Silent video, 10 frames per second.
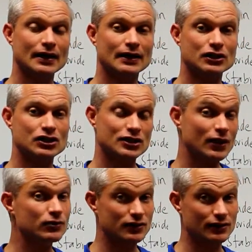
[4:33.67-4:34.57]

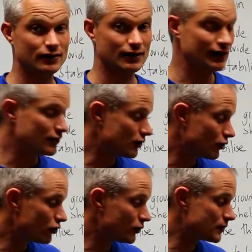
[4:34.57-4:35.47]
shelter the
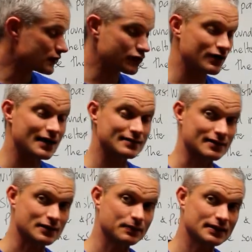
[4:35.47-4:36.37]
herbs and
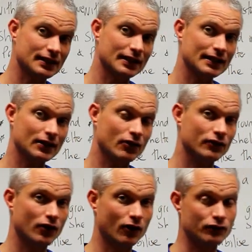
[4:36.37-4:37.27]
grasses, particularly
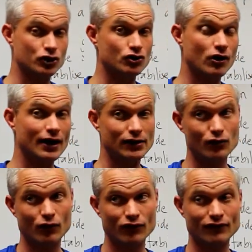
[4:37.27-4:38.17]
on dry
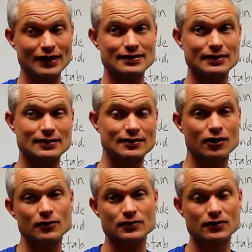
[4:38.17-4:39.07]
north-facing
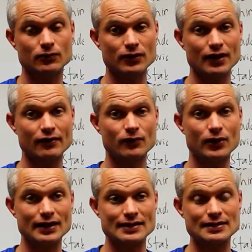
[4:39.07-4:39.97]
slopes that would
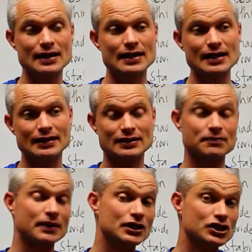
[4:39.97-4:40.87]
otherwise
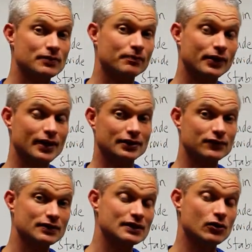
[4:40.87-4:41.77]
diminish in
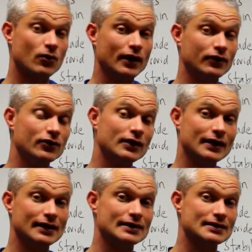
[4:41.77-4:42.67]
productivity quite
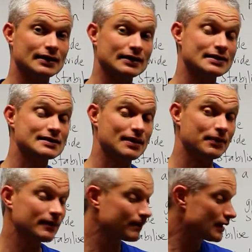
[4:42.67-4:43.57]
early in
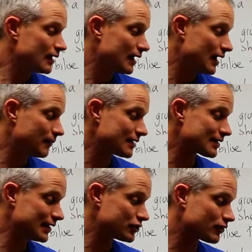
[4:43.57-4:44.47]
summer as
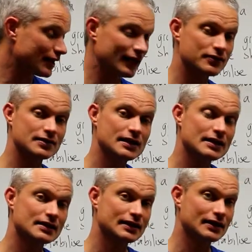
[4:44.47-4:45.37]
they dry out.
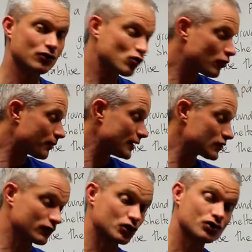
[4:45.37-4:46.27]
The
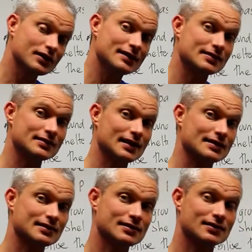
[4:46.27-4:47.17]
incorporation of trees into that
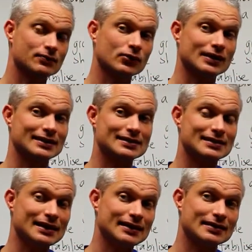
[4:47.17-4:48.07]
system will
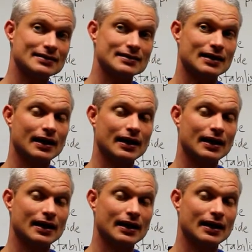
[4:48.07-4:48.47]
extend